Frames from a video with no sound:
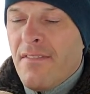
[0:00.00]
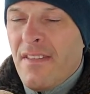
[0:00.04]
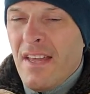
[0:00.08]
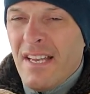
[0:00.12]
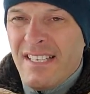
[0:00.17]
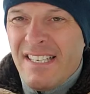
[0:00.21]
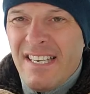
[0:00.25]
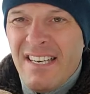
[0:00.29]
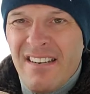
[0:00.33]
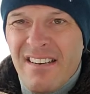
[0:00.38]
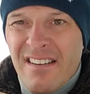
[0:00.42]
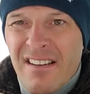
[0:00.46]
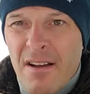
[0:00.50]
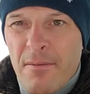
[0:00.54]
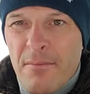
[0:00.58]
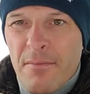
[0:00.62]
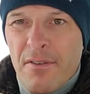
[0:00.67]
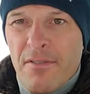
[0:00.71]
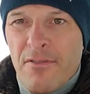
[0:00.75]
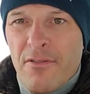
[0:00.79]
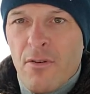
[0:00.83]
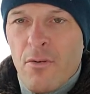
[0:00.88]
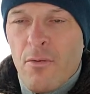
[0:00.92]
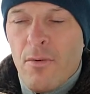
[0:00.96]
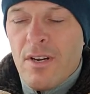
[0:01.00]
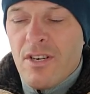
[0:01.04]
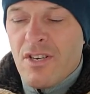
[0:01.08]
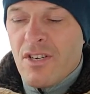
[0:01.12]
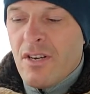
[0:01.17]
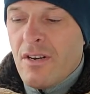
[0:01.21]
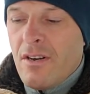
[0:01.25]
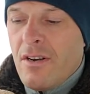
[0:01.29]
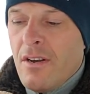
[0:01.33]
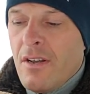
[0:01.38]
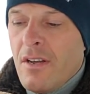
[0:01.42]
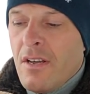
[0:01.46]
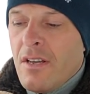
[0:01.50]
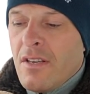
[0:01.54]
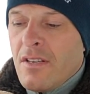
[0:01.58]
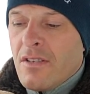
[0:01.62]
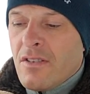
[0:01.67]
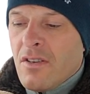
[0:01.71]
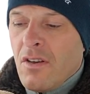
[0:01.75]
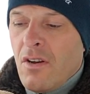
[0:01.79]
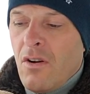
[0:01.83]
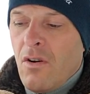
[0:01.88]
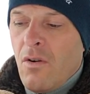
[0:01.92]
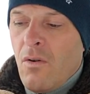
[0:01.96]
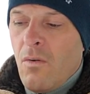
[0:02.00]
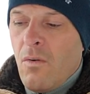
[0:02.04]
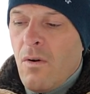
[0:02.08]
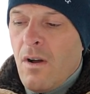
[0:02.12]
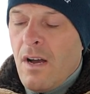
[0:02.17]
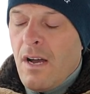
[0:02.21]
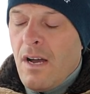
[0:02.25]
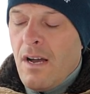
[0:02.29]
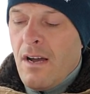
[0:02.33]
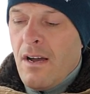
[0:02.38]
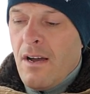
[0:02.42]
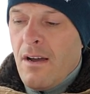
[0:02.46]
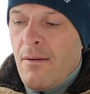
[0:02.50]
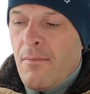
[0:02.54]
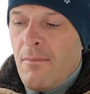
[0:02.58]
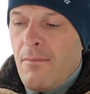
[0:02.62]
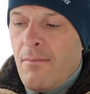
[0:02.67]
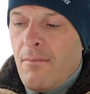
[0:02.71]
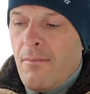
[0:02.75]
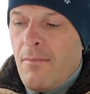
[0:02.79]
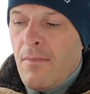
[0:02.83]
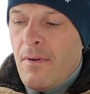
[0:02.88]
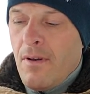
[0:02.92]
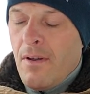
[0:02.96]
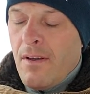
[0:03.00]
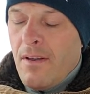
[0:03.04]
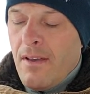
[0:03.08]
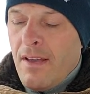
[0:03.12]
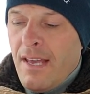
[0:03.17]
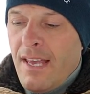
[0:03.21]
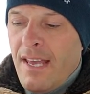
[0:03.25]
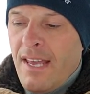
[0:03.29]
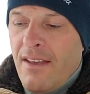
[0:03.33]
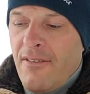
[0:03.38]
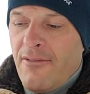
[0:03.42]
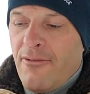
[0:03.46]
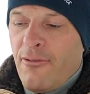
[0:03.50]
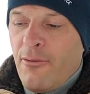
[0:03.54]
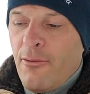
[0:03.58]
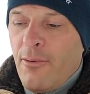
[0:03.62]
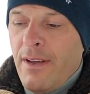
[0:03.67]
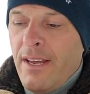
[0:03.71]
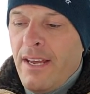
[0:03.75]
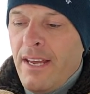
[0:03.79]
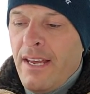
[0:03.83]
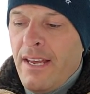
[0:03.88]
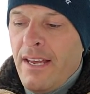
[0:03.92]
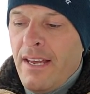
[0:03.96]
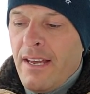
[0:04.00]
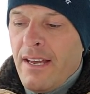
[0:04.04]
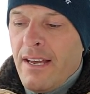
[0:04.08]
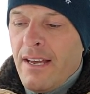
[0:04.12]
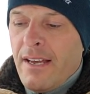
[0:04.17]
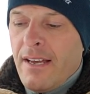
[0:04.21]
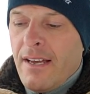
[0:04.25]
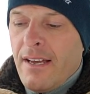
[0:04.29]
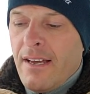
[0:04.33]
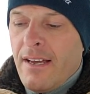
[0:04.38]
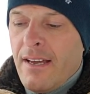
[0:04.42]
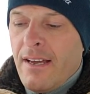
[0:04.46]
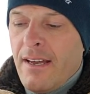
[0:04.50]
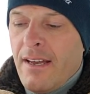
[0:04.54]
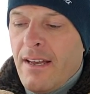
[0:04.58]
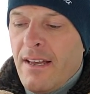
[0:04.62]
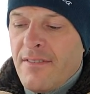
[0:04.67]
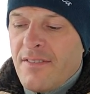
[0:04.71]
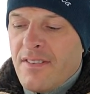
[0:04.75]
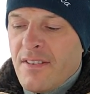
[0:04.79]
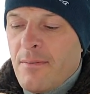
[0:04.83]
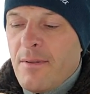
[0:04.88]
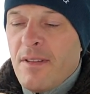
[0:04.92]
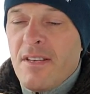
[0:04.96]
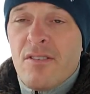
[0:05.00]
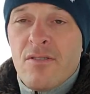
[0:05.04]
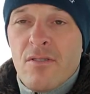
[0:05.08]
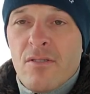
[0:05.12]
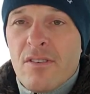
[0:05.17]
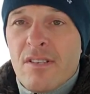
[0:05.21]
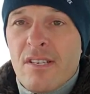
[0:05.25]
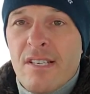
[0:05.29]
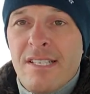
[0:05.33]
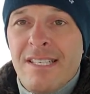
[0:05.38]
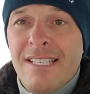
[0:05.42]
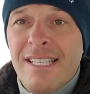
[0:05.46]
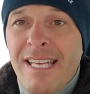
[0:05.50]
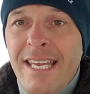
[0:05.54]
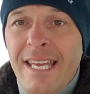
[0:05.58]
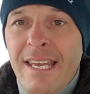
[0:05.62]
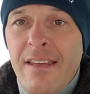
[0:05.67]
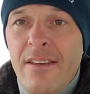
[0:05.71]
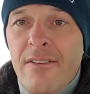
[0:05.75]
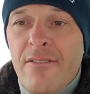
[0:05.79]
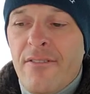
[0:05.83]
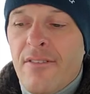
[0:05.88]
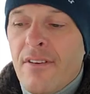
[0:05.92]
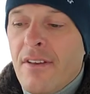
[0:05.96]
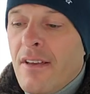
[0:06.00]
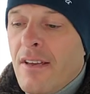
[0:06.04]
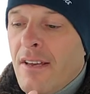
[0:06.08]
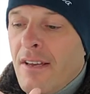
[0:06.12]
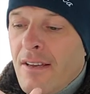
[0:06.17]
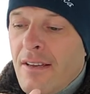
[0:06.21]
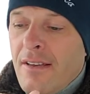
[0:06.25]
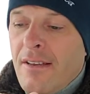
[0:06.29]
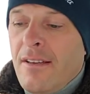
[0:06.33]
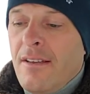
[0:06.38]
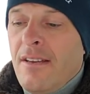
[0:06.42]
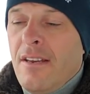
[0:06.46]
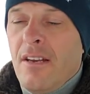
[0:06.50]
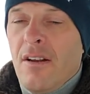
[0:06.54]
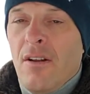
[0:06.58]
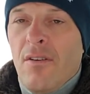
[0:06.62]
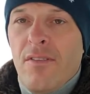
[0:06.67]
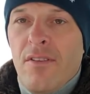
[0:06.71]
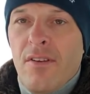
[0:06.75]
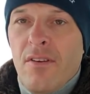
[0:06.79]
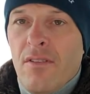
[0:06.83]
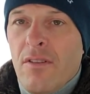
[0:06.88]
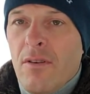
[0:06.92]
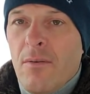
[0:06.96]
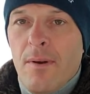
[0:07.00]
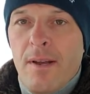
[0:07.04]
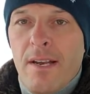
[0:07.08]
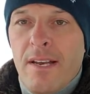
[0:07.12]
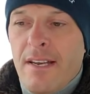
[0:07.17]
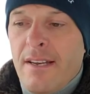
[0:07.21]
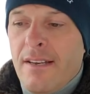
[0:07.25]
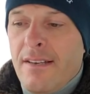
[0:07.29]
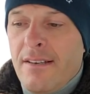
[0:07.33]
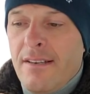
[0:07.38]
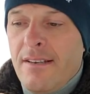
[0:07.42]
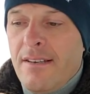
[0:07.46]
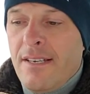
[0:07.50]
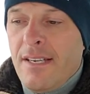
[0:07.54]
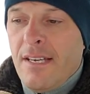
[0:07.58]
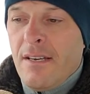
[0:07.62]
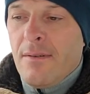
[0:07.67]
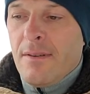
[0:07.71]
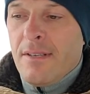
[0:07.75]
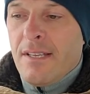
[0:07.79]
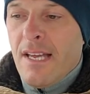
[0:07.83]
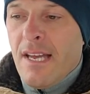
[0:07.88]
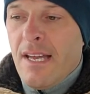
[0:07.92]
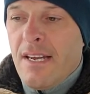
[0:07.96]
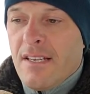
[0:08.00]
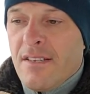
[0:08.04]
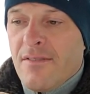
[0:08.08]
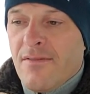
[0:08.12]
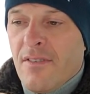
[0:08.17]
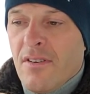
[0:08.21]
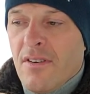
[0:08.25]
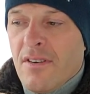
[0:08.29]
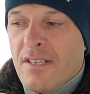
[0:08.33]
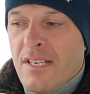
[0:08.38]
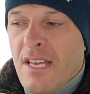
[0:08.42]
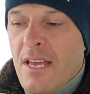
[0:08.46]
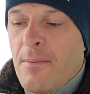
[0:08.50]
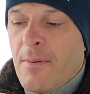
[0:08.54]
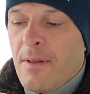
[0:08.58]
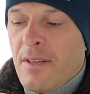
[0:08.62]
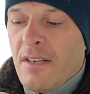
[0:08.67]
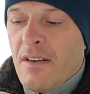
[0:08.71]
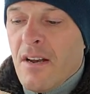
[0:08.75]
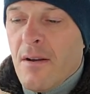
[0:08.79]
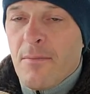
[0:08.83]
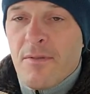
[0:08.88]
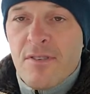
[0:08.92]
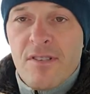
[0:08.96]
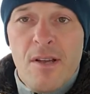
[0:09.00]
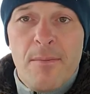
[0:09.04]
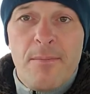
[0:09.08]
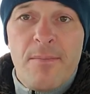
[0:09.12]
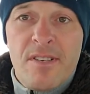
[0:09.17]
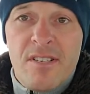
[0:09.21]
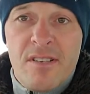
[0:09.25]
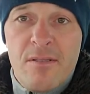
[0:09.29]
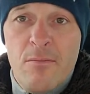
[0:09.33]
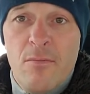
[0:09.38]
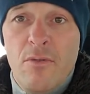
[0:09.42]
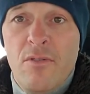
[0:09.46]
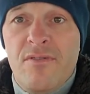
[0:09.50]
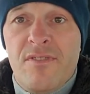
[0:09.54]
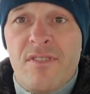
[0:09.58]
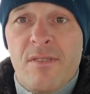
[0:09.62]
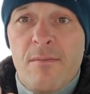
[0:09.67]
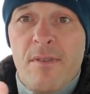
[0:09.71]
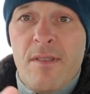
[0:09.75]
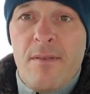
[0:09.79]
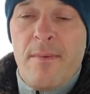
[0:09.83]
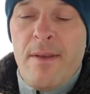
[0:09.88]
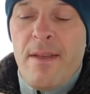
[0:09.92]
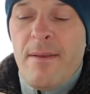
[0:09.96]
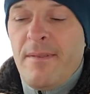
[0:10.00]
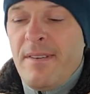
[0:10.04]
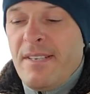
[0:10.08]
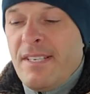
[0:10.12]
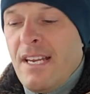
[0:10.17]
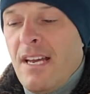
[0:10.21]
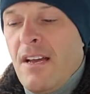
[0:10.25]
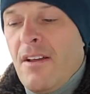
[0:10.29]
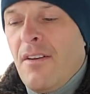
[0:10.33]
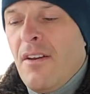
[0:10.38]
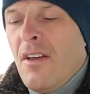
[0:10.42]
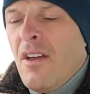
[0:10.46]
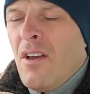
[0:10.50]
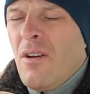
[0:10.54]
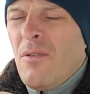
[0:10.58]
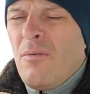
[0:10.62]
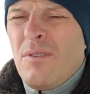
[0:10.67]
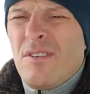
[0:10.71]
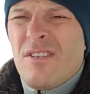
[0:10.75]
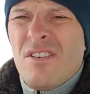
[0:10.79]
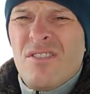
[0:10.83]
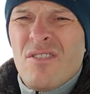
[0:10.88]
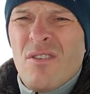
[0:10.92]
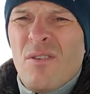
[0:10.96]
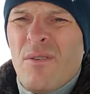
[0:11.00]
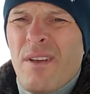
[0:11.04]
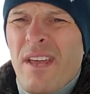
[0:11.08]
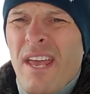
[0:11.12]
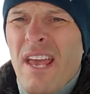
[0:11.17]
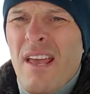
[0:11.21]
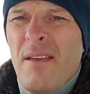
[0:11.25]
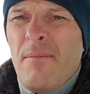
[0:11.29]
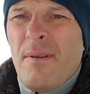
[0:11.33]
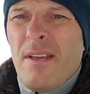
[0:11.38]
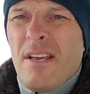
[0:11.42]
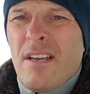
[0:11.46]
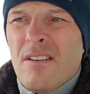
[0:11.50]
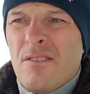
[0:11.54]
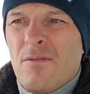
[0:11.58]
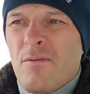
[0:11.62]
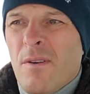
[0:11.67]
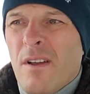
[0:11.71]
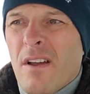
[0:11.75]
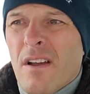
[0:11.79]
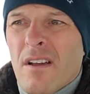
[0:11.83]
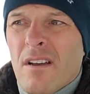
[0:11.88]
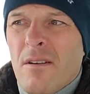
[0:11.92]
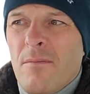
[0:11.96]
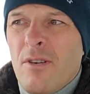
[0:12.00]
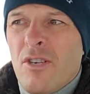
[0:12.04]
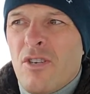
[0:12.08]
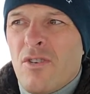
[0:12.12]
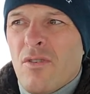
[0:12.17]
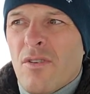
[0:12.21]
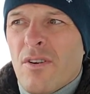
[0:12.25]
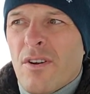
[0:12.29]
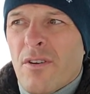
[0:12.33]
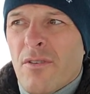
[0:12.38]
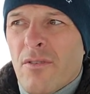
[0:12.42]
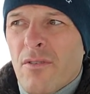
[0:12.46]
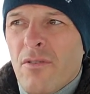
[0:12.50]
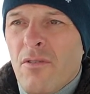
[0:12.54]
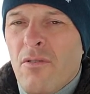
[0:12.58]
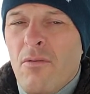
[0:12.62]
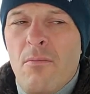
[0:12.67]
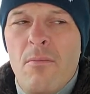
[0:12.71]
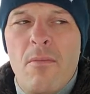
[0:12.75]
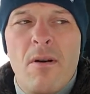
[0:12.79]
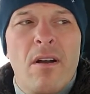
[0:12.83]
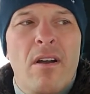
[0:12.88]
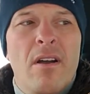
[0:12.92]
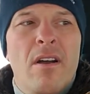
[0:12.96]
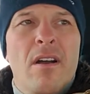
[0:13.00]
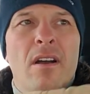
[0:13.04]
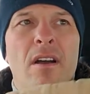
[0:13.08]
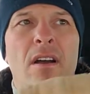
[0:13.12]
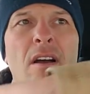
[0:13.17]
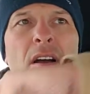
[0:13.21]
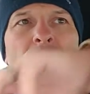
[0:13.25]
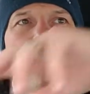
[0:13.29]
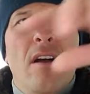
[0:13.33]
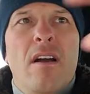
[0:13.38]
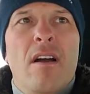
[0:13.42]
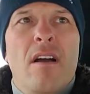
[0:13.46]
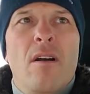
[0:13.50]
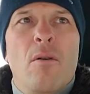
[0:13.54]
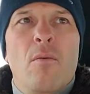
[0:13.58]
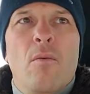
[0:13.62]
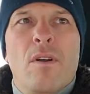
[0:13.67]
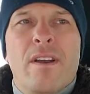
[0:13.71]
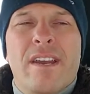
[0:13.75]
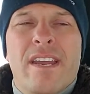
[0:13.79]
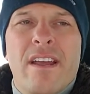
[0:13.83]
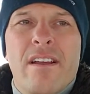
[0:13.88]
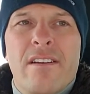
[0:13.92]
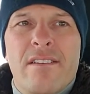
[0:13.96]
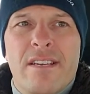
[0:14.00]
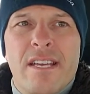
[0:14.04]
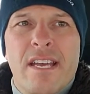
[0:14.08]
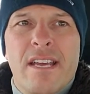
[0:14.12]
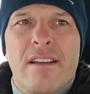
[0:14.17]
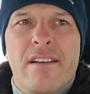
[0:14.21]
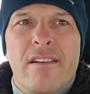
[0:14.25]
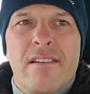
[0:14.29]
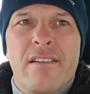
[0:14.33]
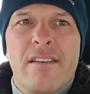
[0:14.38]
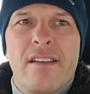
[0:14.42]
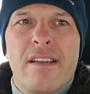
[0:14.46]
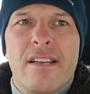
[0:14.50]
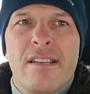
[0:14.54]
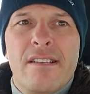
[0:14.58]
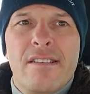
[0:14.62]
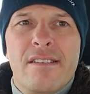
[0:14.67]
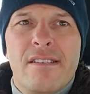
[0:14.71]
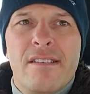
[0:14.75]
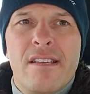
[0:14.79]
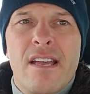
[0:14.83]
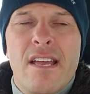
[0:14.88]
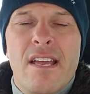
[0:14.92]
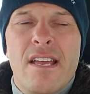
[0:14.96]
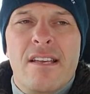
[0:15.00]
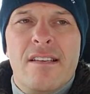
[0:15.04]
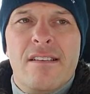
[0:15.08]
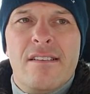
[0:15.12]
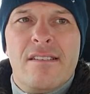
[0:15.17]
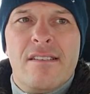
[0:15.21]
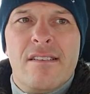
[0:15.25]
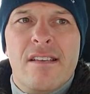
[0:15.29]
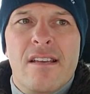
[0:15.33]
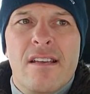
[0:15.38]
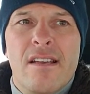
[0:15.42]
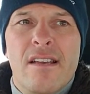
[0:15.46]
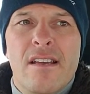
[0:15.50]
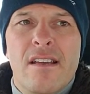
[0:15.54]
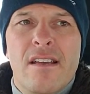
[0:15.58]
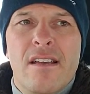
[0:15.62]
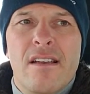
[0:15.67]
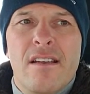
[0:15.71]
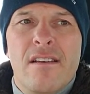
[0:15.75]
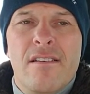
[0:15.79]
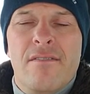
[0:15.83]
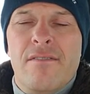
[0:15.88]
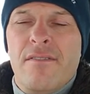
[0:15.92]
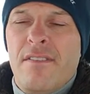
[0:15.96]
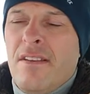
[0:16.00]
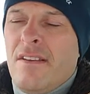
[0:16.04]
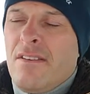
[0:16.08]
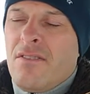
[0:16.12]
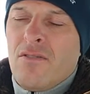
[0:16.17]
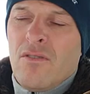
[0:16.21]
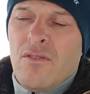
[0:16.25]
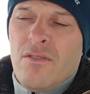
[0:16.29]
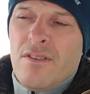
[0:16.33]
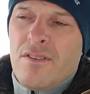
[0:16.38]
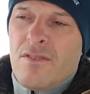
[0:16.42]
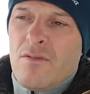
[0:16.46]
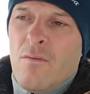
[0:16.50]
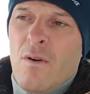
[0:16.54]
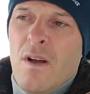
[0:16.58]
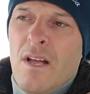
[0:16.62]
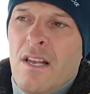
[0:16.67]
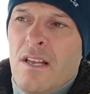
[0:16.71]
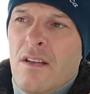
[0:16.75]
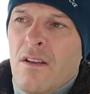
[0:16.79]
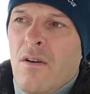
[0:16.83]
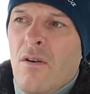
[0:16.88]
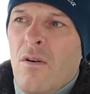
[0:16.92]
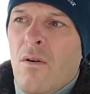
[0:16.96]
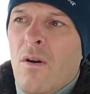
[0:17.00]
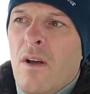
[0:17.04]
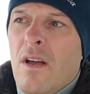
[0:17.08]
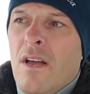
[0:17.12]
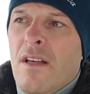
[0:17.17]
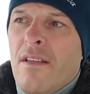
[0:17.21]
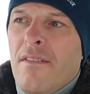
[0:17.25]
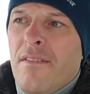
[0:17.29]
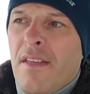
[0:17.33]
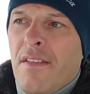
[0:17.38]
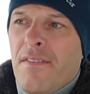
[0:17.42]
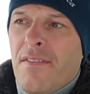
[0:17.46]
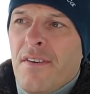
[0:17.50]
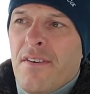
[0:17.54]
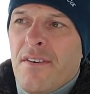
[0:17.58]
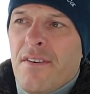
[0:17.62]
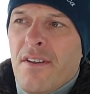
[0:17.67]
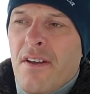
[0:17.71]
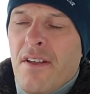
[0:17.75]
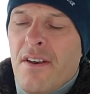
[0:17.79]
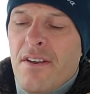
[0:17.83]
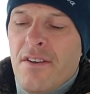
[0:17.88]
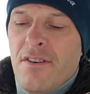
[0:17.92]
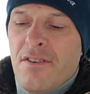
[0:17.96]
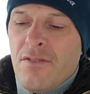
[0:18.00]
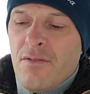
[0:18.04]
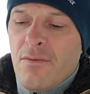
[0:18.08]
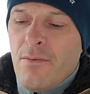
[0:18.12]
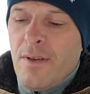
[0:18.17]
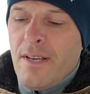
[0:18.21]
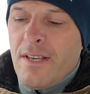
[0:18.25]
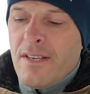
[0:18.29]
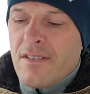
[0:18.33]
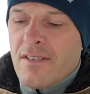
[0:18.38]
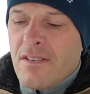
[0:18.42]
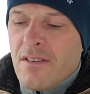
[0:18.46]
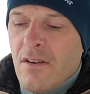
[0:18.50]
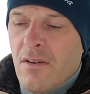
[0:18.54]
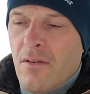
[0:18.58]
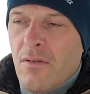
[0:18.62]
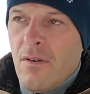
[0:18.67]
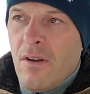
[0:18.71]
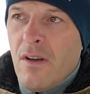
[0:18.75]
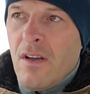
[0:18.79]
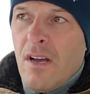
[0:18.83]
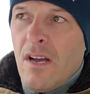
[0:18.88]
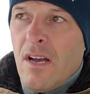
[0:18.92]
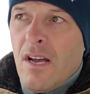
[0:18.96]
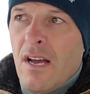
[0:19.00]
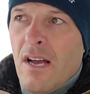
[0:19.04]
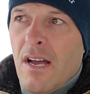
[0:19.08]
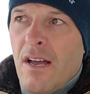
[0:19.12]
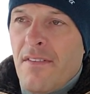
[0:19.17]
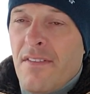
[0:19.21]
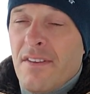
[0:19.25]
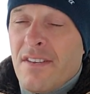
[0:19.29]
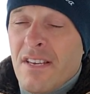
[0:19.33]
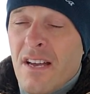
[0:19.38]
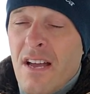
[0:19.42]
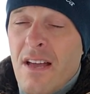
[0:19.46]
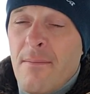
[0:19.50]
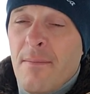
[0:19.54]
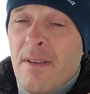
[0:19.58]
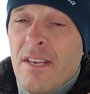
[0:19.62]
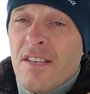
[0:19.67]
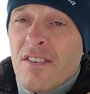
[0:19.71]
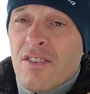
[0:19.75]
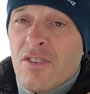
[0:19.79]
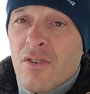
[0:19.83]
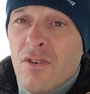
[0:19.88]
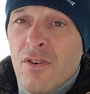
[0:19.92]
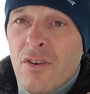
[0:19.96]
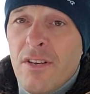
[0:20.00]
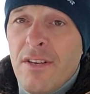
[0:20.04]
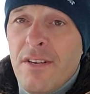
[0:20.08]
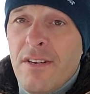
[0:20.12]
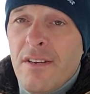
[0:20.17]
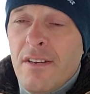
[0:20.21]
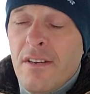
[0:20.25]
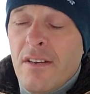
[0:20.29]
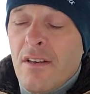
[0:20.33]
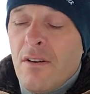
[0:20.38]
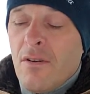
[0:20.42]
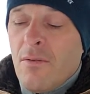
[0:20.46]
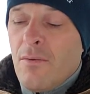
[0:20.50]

That didn't come to fruition. So um, if we uh, if some of these horses leave, you know, the only way to deal with that as far as keeping the numbers up is to move some of the babies down, which is okay because we are going to be short of groom uh, one caretaker is has uh, told us a while ago that they're done in two weeks, so uh, the timing is good.